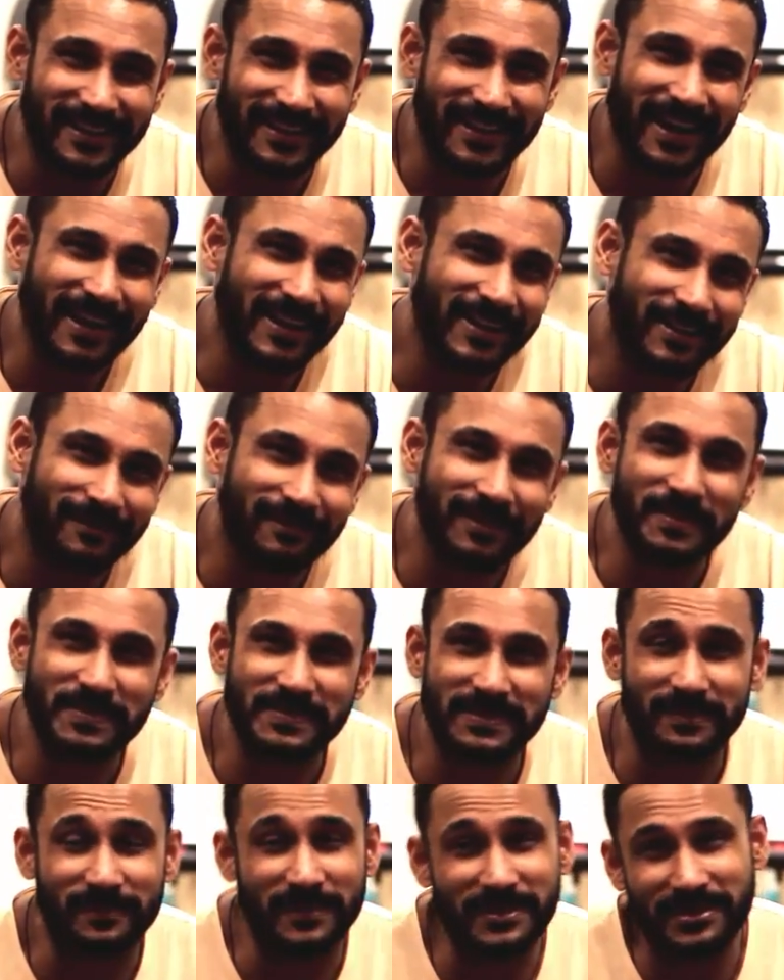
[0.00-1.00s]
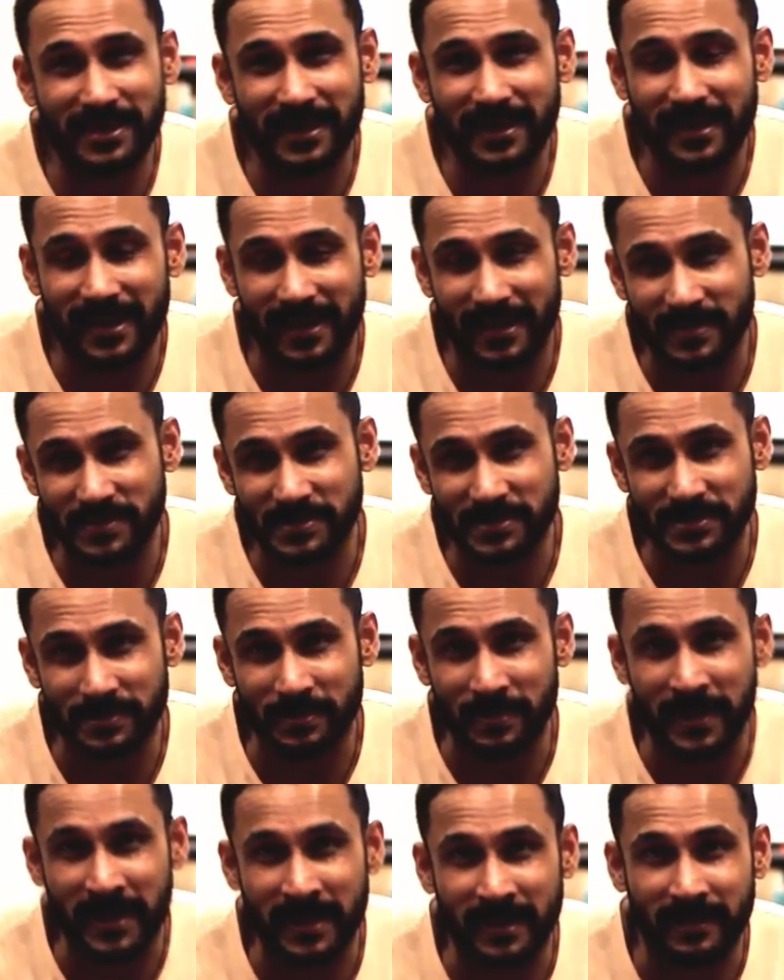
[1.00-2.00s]
kind of creeps in, which kind of helps
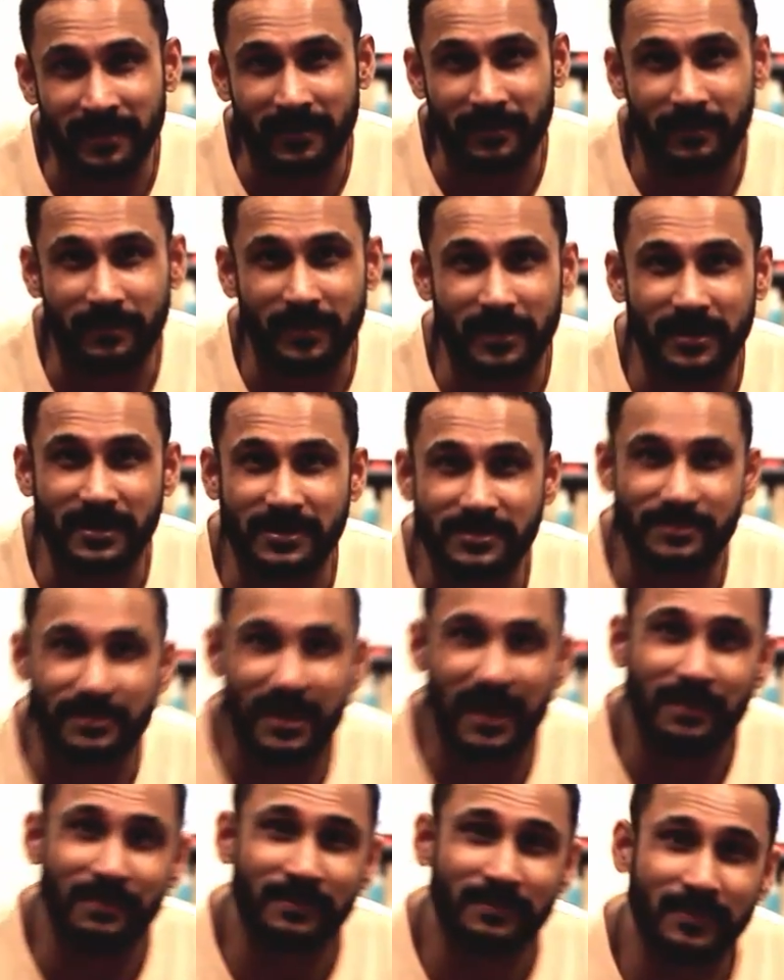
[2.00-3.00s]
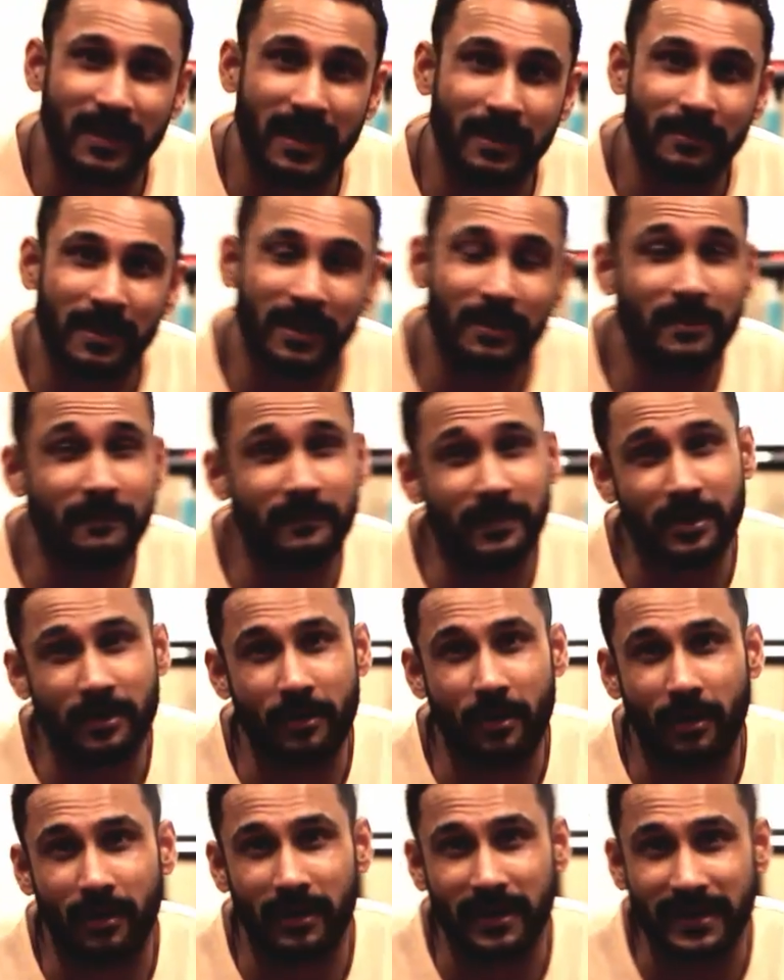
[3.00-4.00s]
me, because I'm a
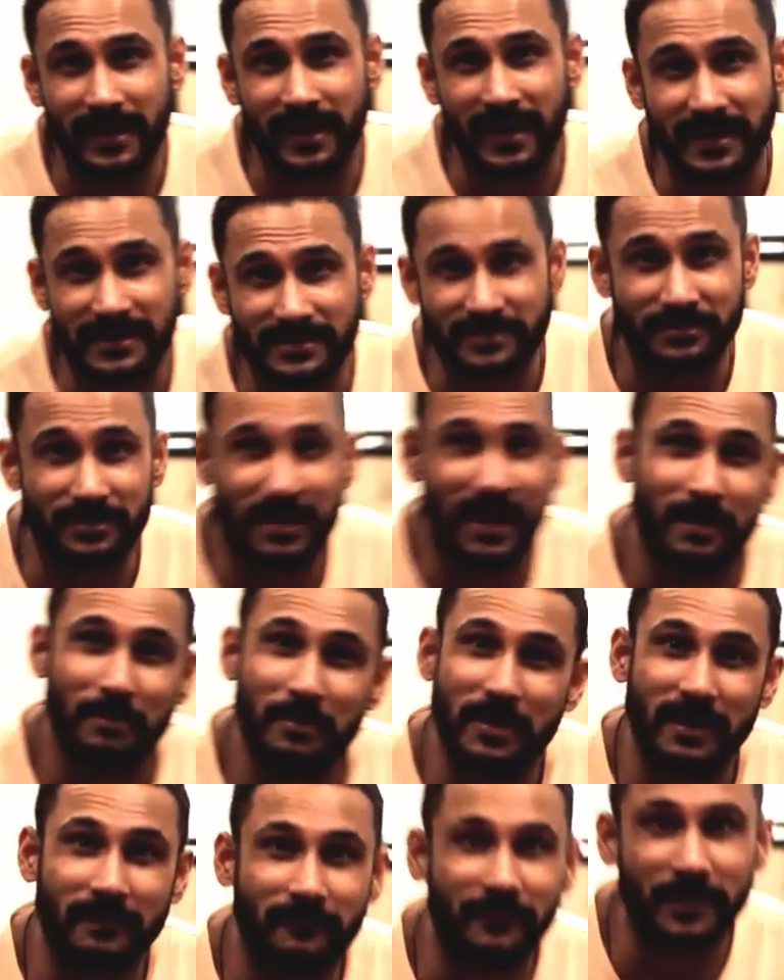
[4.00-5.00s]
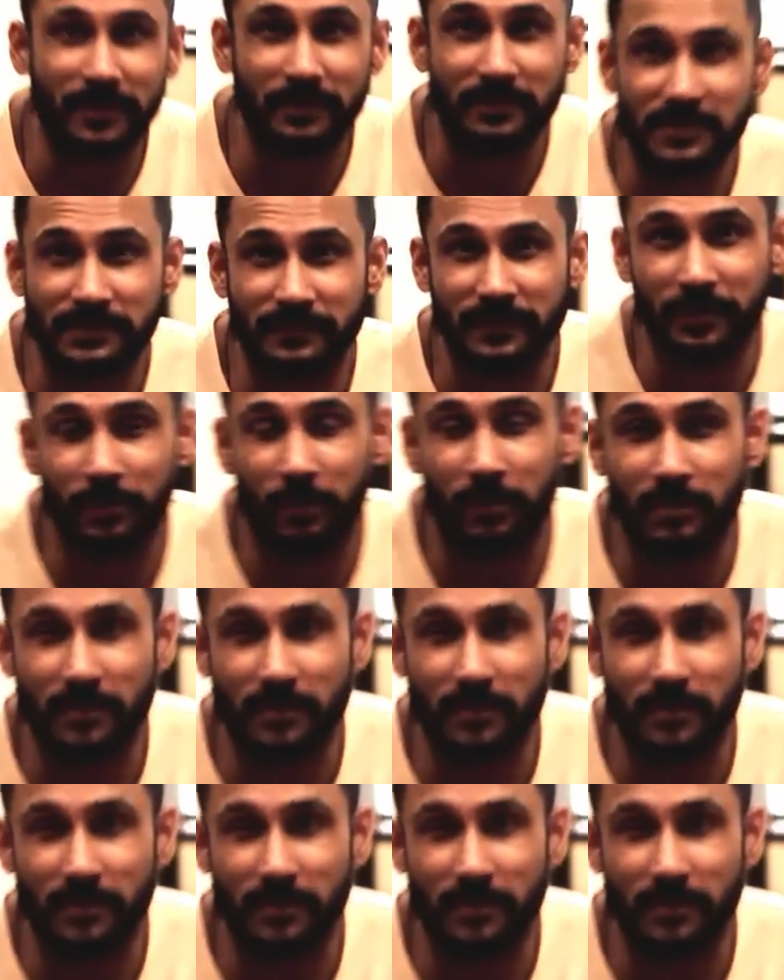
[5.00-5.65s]
workaholic, guys. I make videos for you